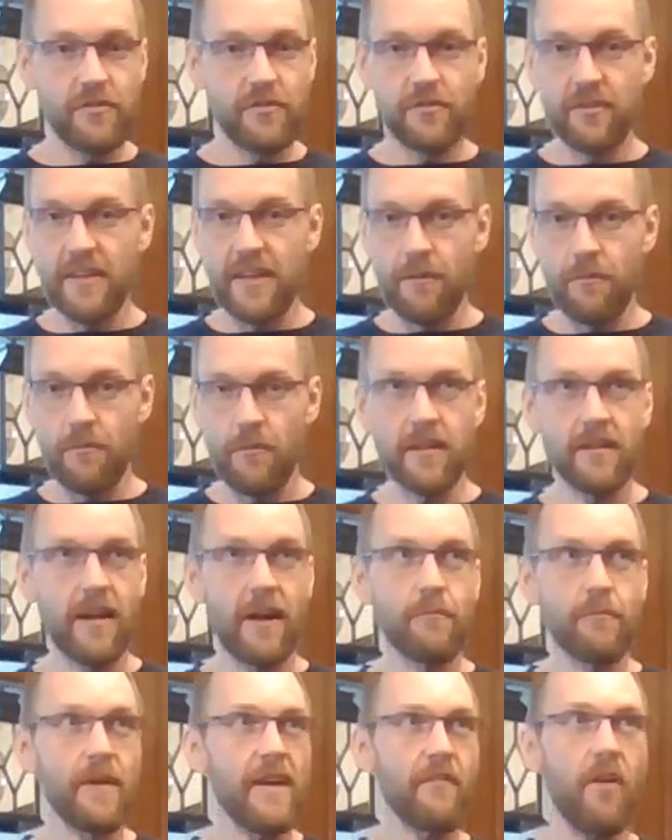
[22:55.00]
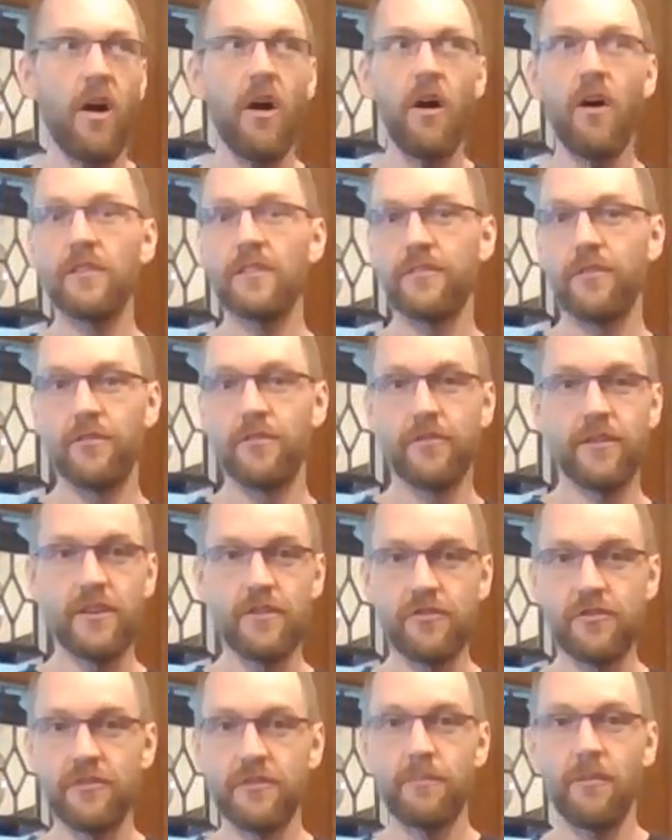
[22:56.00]
you should get one. We have all these other
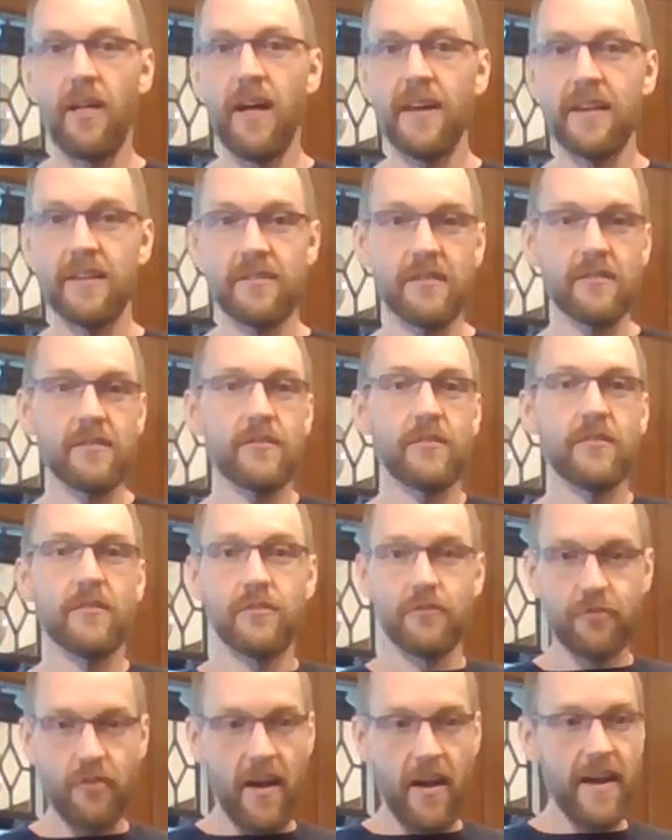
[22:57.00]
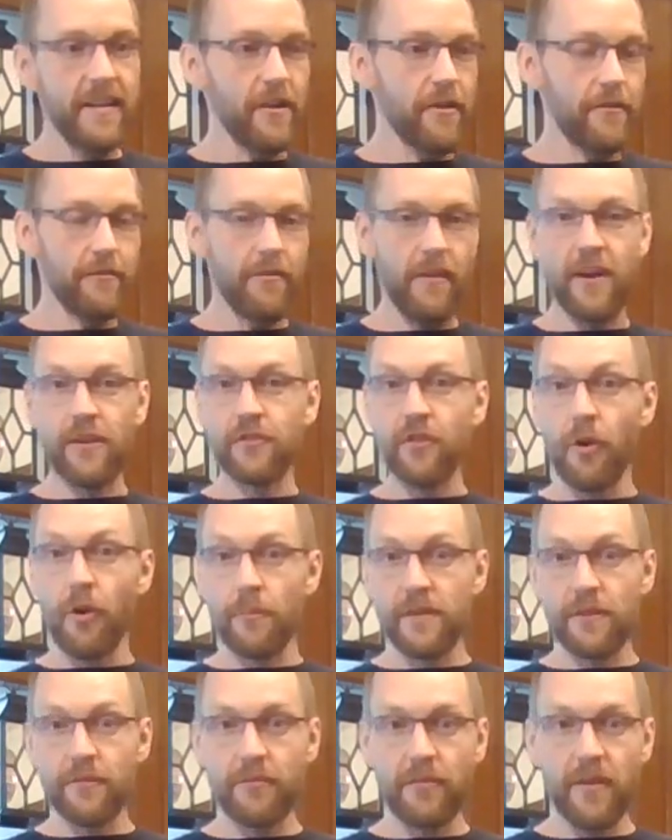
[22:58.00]
kitchen appliances. Try an air fryer.
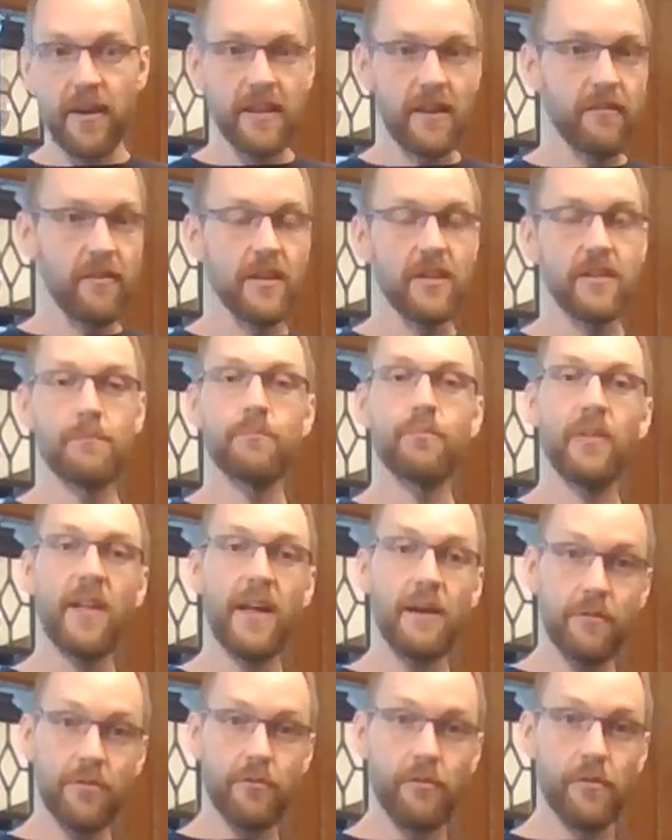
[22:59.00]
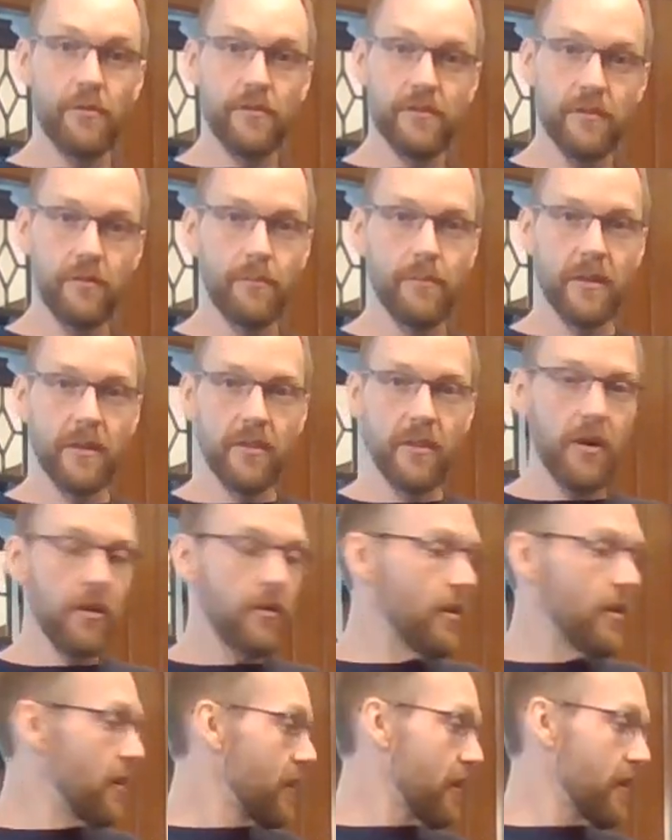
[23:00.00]
Don't be afraid of it. Play with yours a little bit,
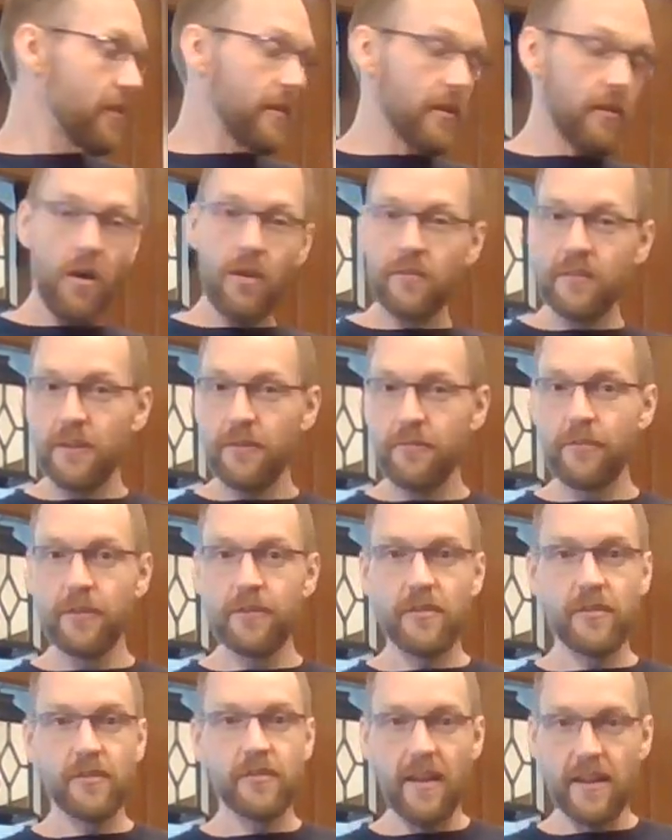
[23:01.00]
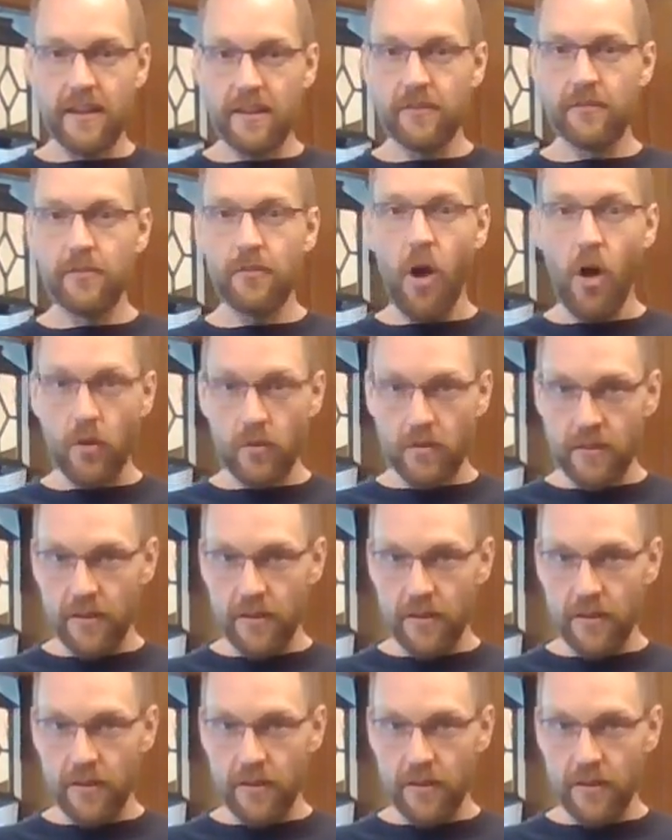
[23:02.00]
though. They're all different. The settings are all